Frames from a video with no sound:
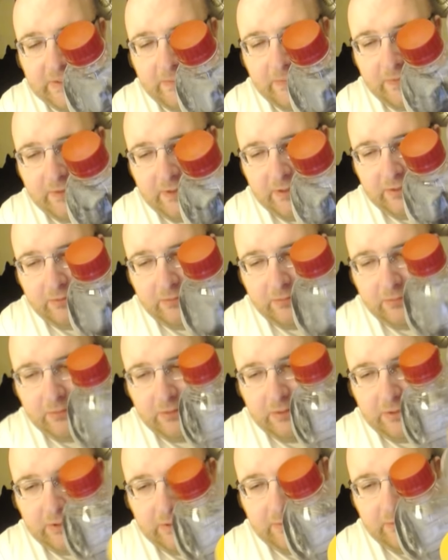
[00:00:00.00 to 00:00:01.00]
thing,
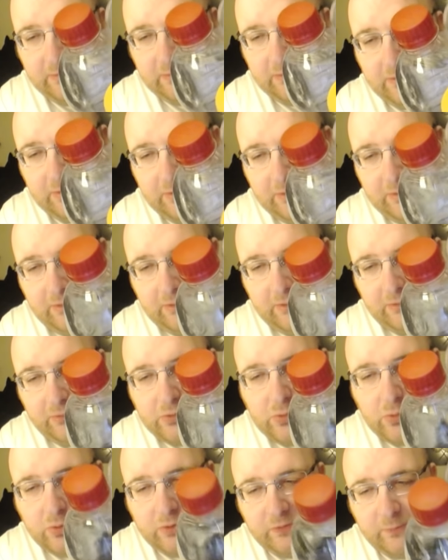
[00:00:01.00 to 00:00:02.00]
and it
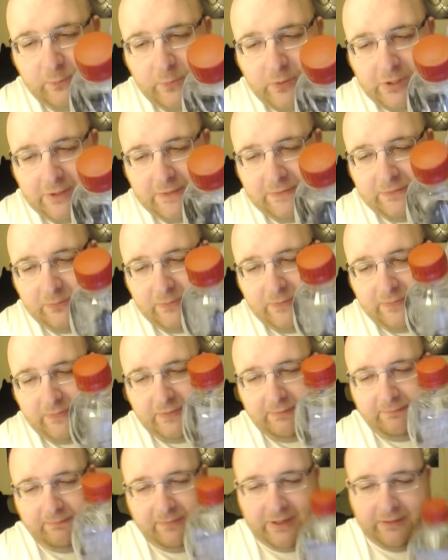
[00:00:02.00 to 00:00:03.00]
corresponds with the
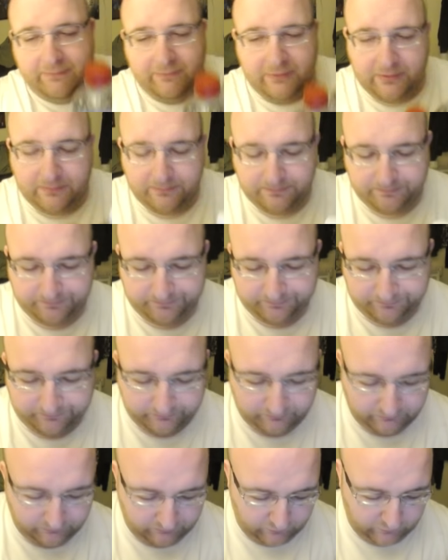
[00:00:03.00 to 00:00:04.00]
flavor,
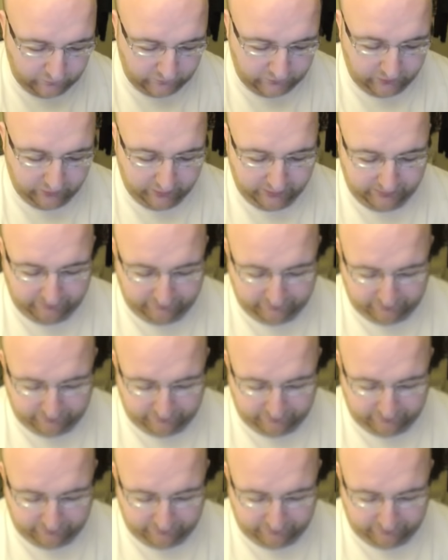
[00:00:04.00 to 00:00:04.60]
sort of.